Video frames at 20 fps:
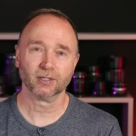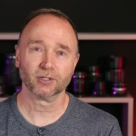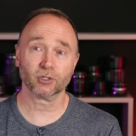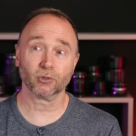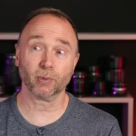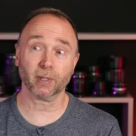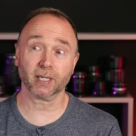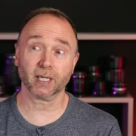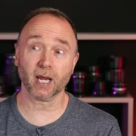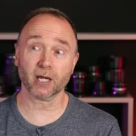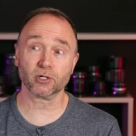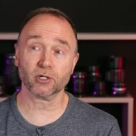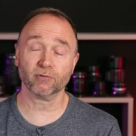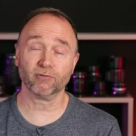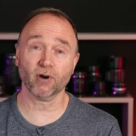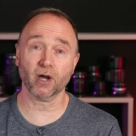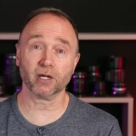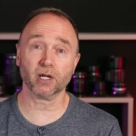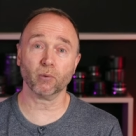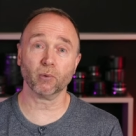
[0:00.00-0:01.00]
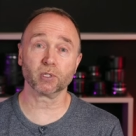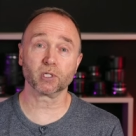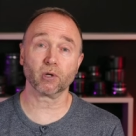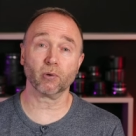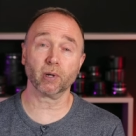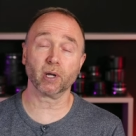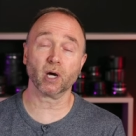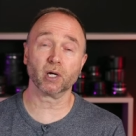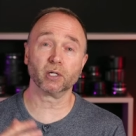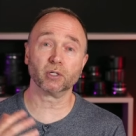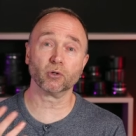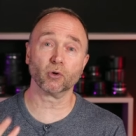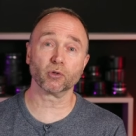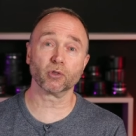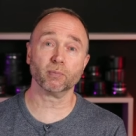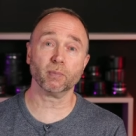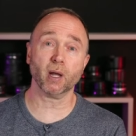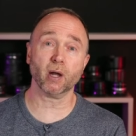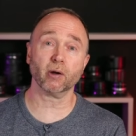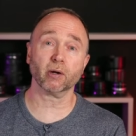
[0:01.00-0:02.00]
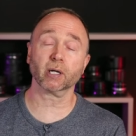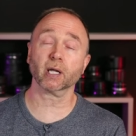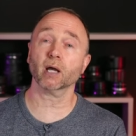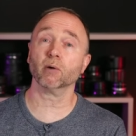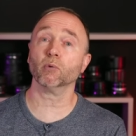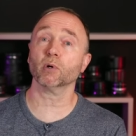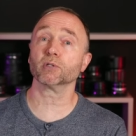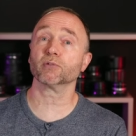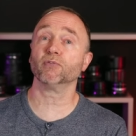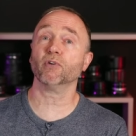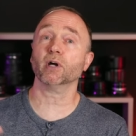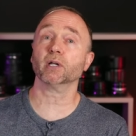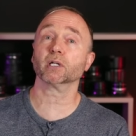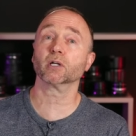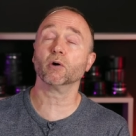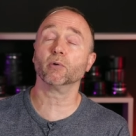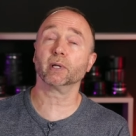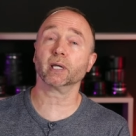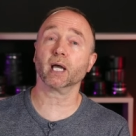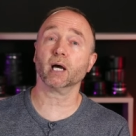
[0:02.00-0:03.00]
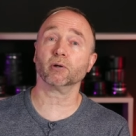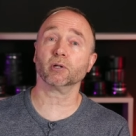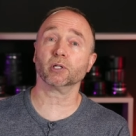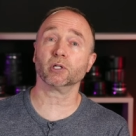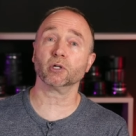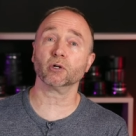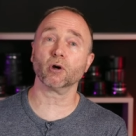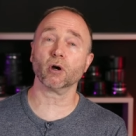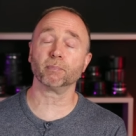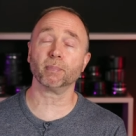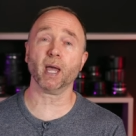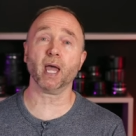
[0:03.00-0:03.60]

So we could actually find out what's going on in North America and what's going out in Europe.